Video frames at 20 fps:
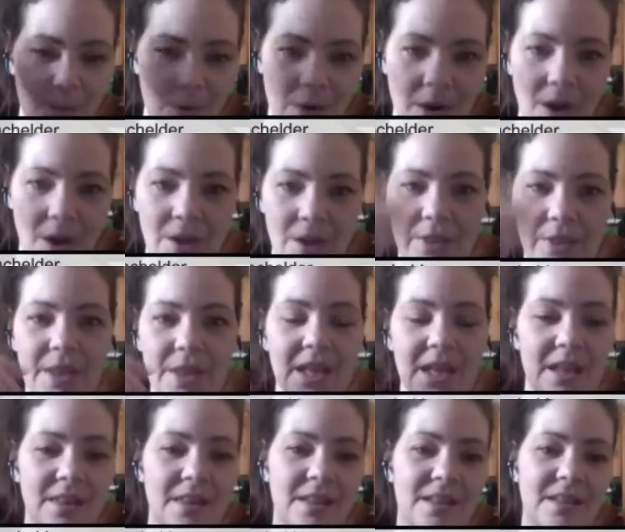thinking
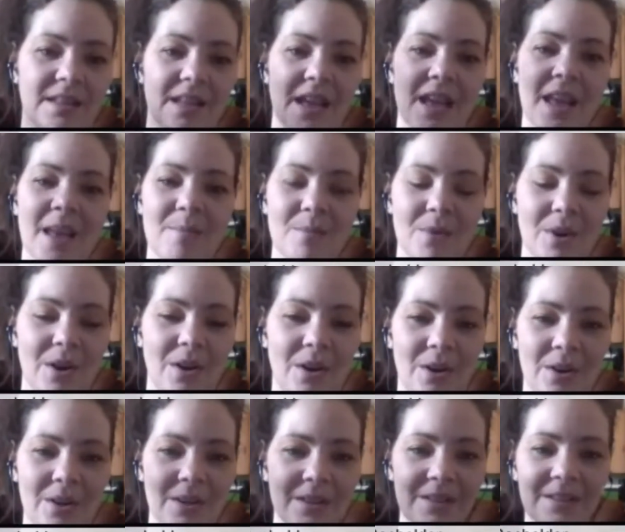the same. We're
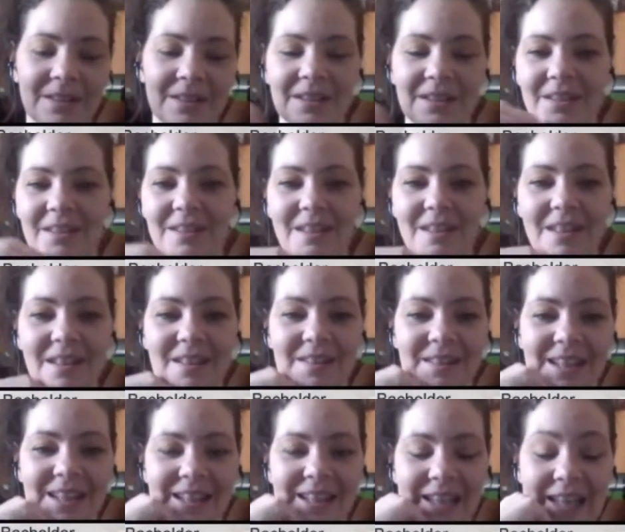all
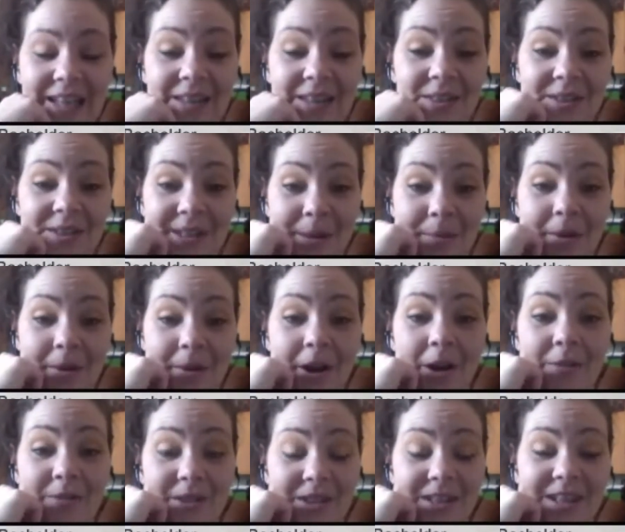like in the same
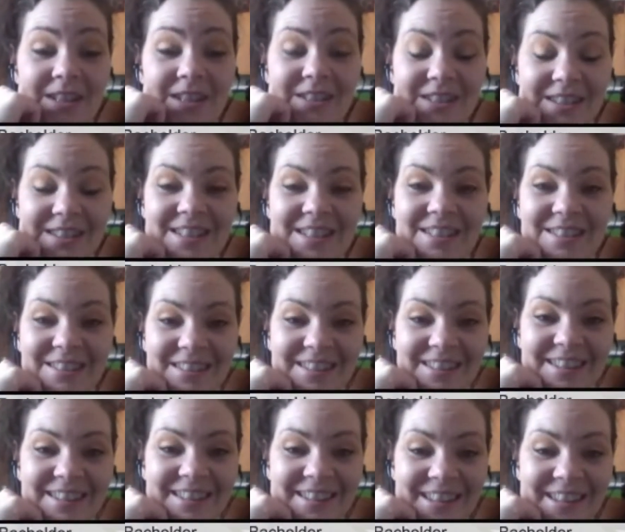conversation essentially.
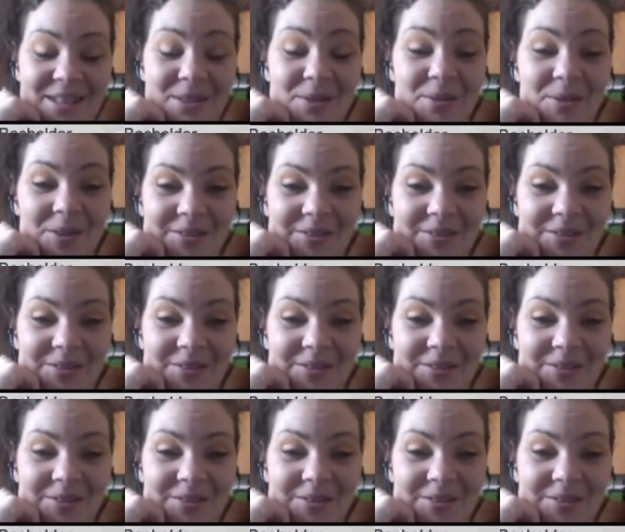That's cool.